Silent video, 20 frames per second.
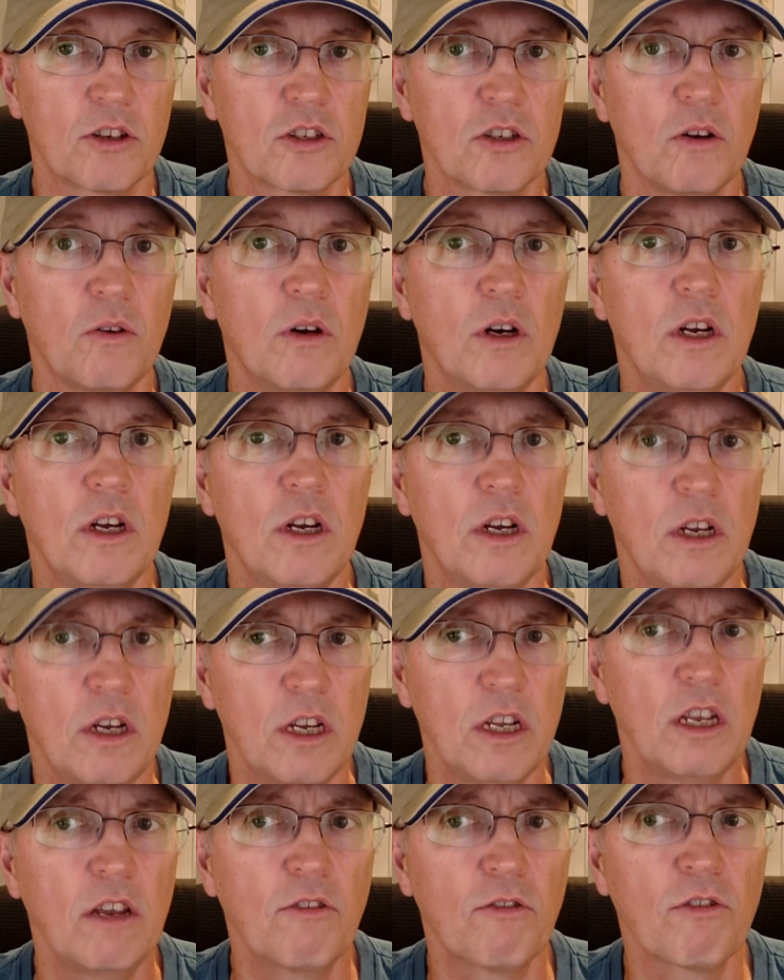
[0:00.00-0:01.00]
So
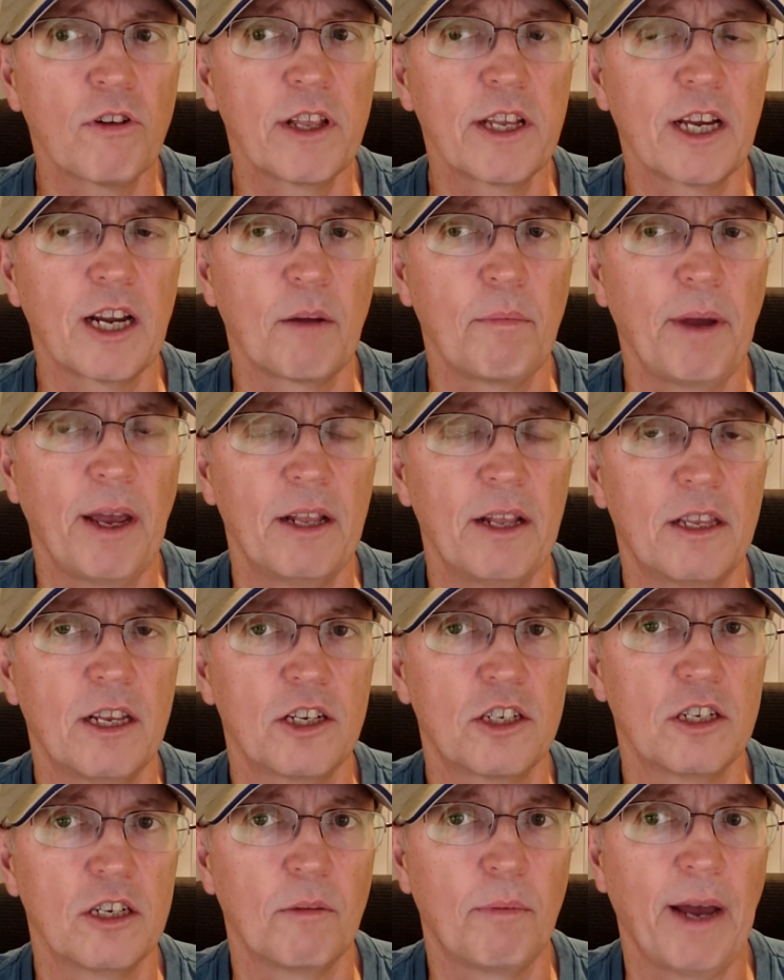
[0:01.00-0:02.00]
you've really got to pay
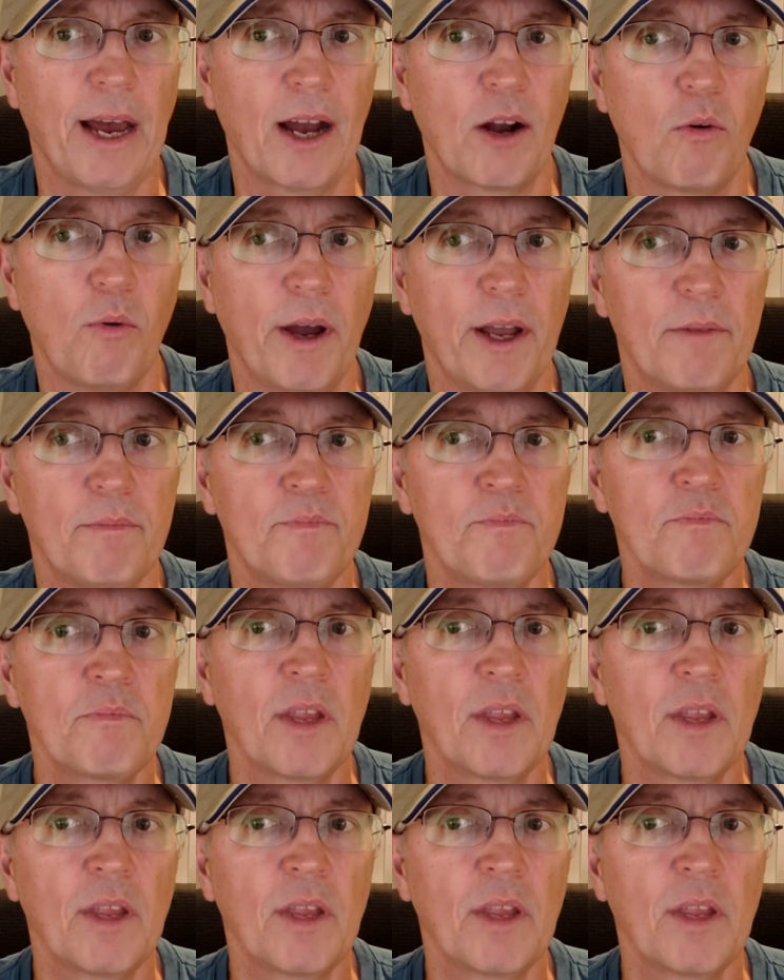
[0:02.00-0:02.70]
attention to pack weight.